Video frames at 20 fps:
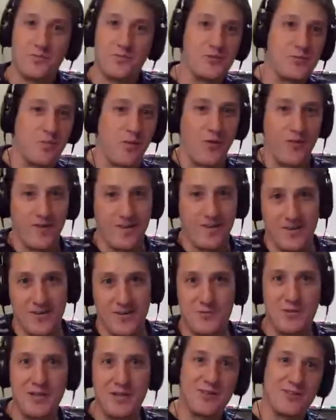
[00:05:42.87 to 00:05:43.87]
sporting our
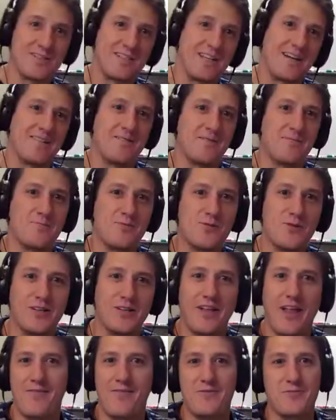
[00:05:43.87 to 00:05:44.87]
Speedos down to the pool,
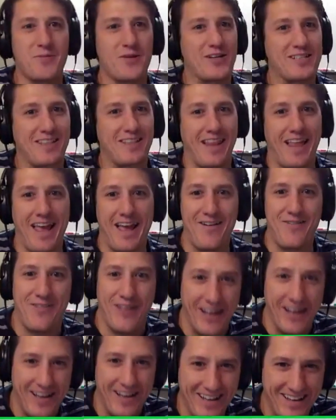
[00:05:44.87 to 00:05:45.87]
and everybody's
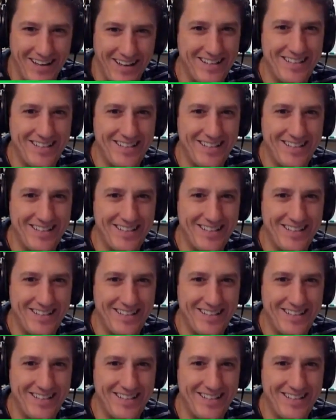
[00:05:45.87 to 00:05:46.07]
laughing.